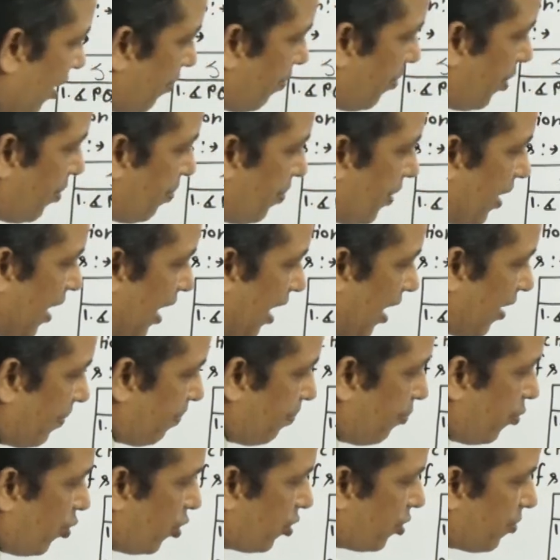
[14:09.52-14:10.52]
BPR
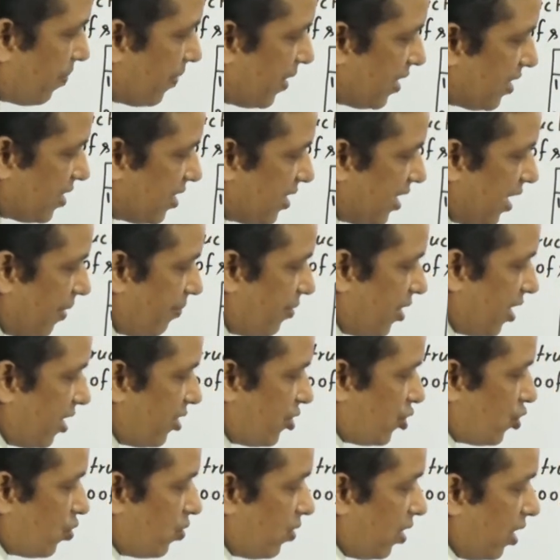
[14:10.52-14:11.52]
both mean same, dear
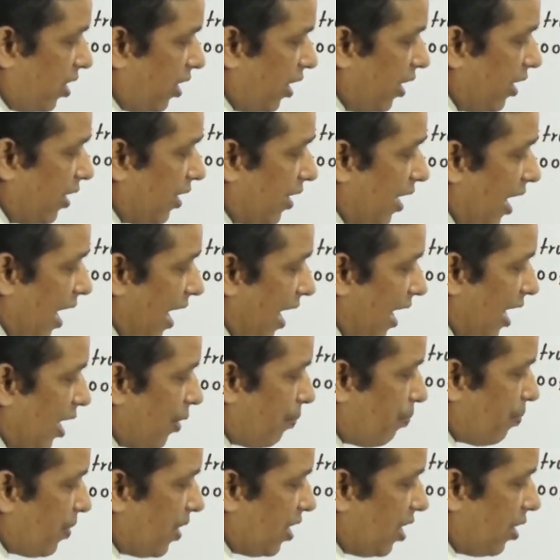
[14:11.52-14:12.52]
student.
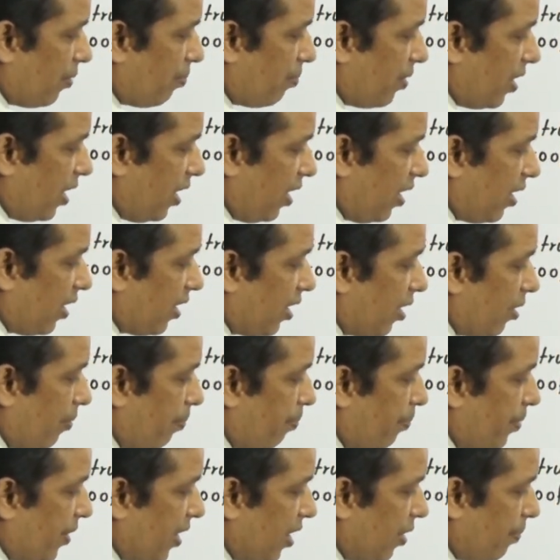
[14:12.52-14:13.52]
RPB,
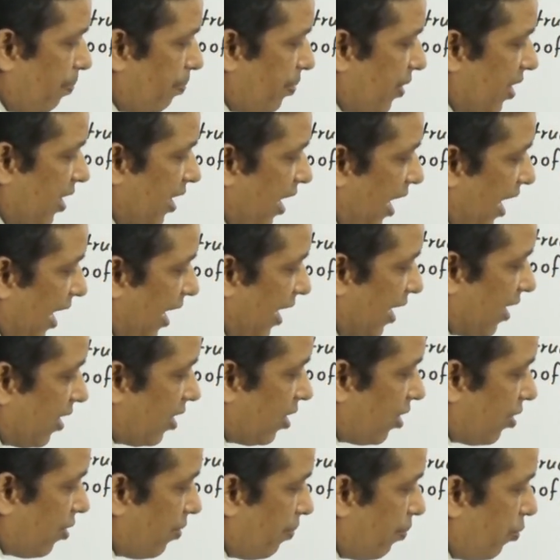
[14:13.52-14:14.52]
BPR
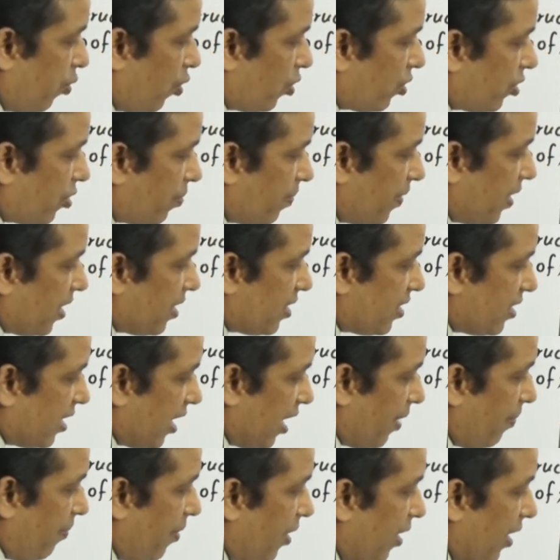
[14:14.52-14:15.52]
both mean
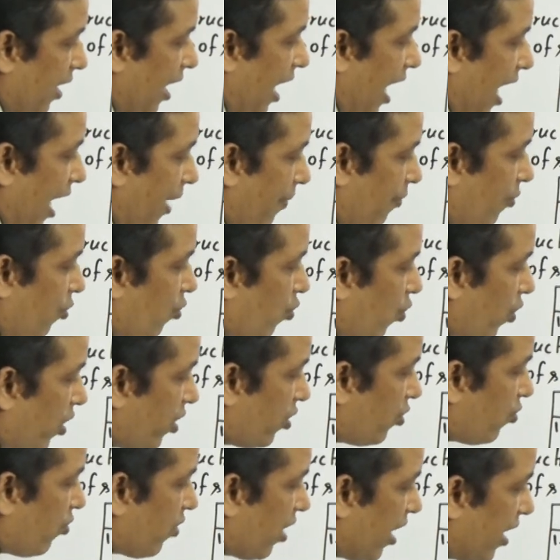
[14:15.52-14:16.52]
same. I am going
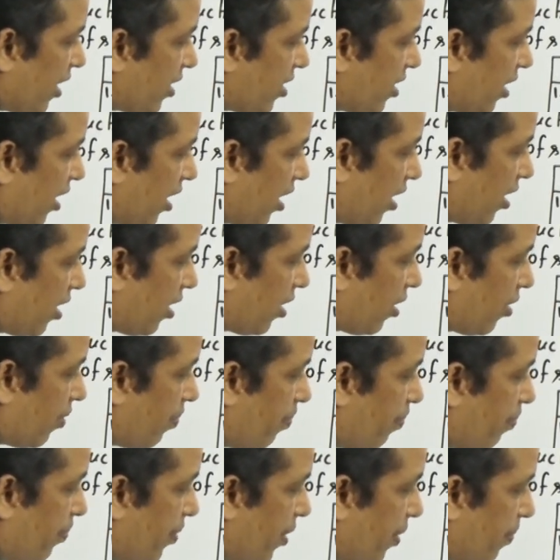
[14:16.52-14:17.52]
to write here
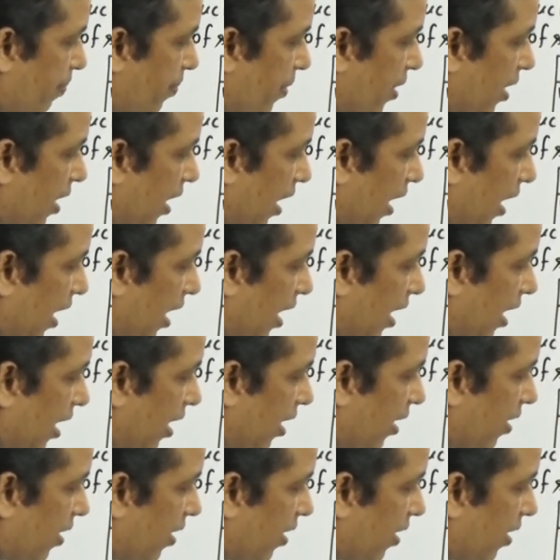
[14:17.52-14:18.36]
BPR